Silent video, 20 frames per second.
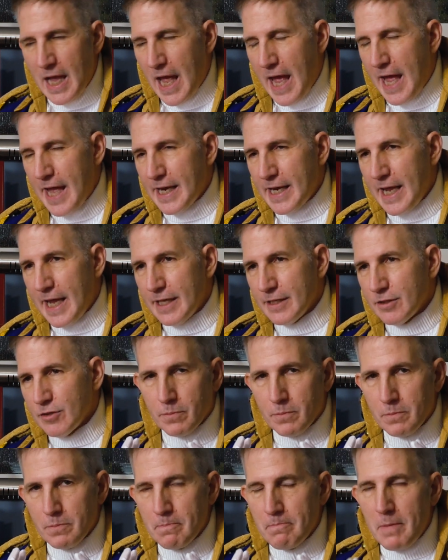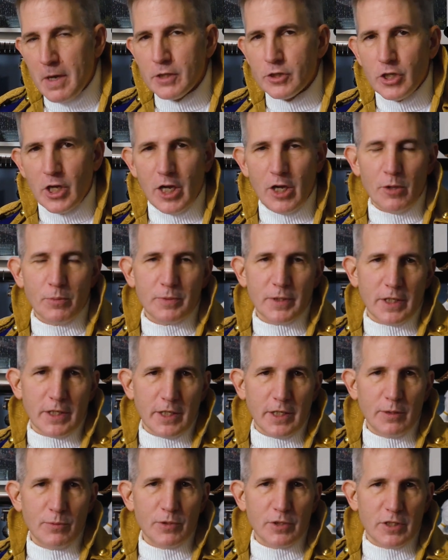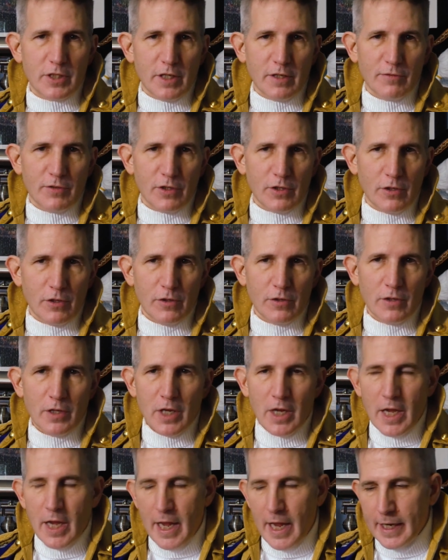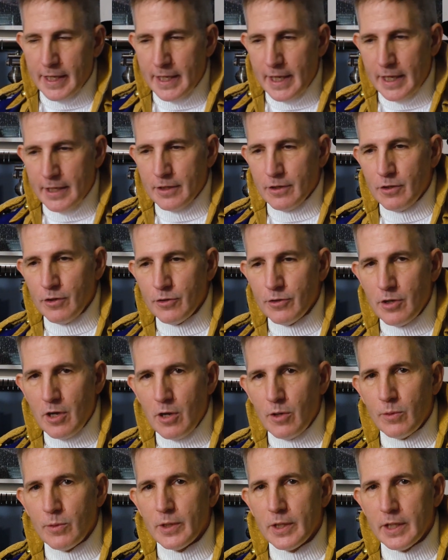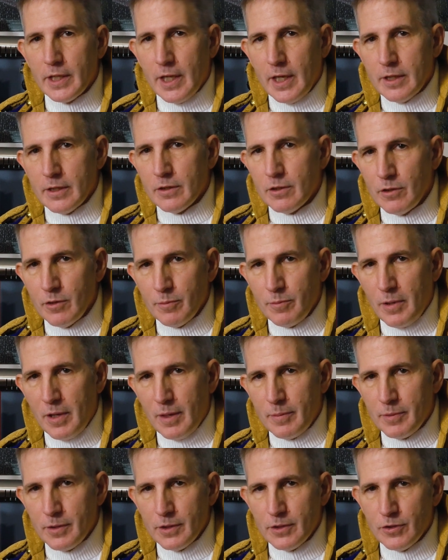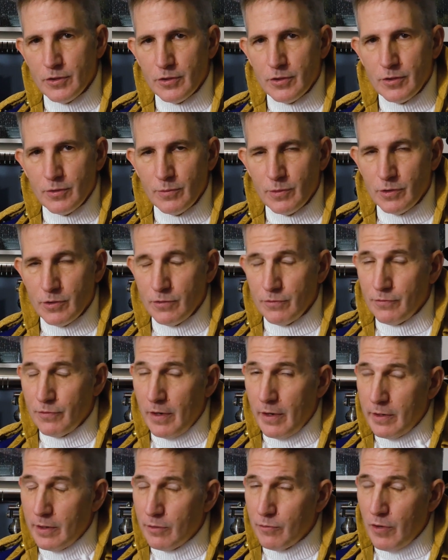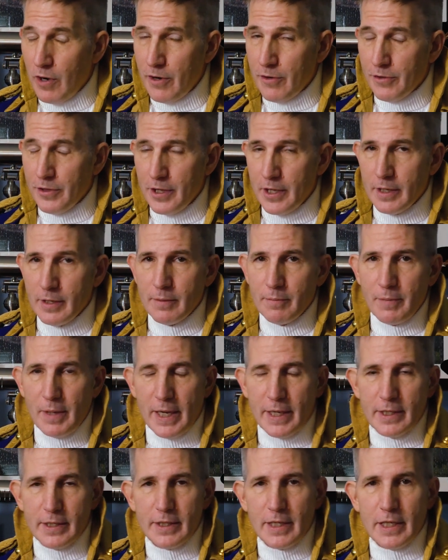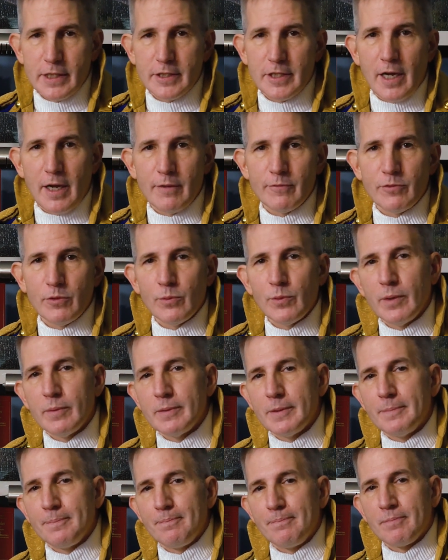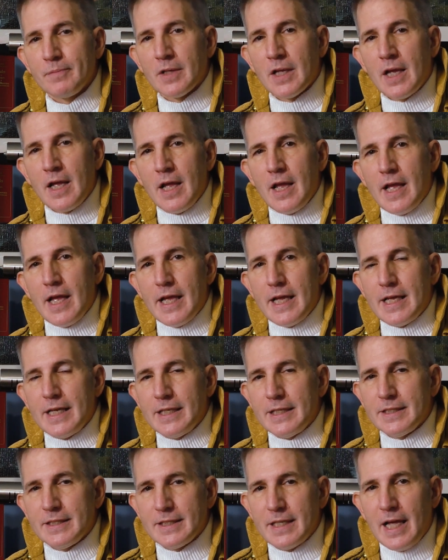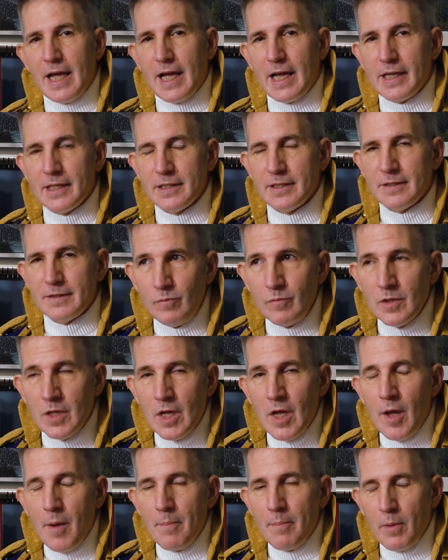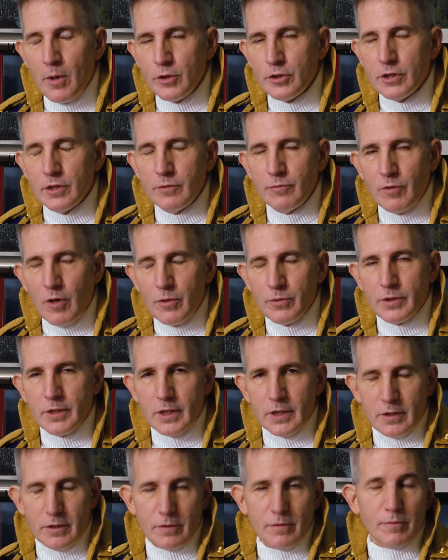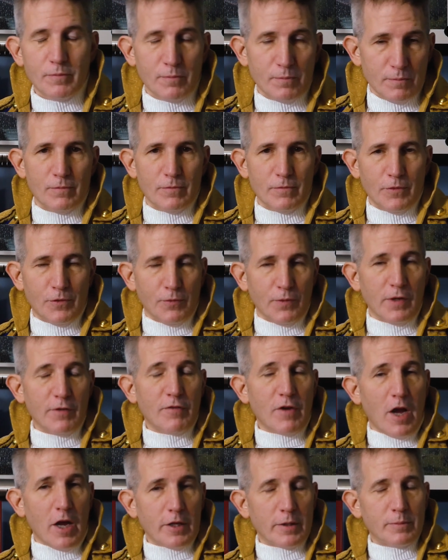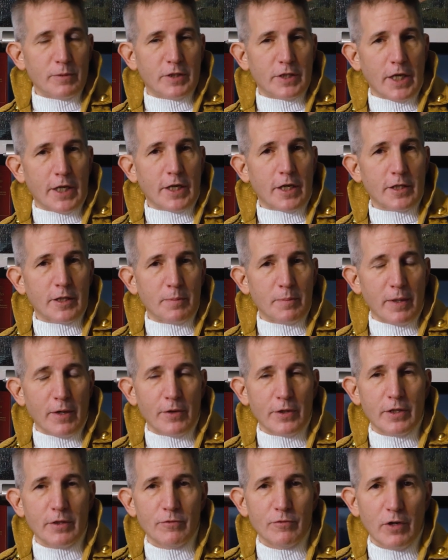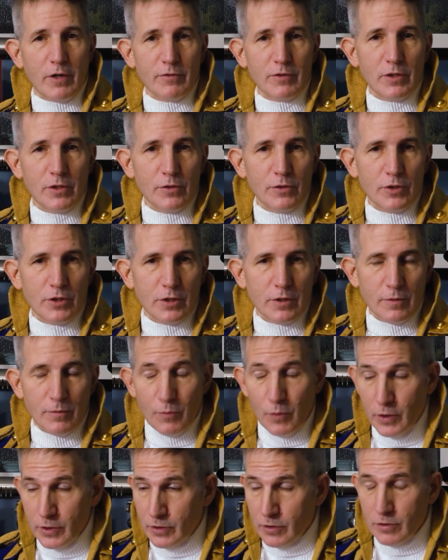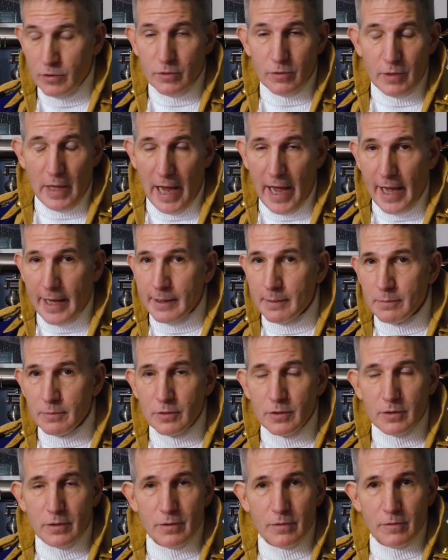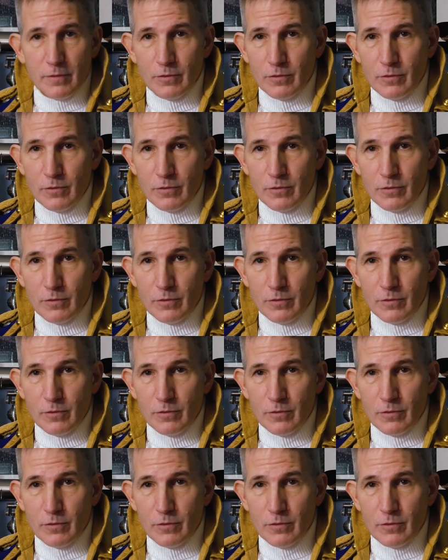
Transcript: and as much help that he was giving her and getting her known and getting her published, which is a very rare thing back in that time for women, is that Merci wrote this 3-volume set on the American Revolution, which Adams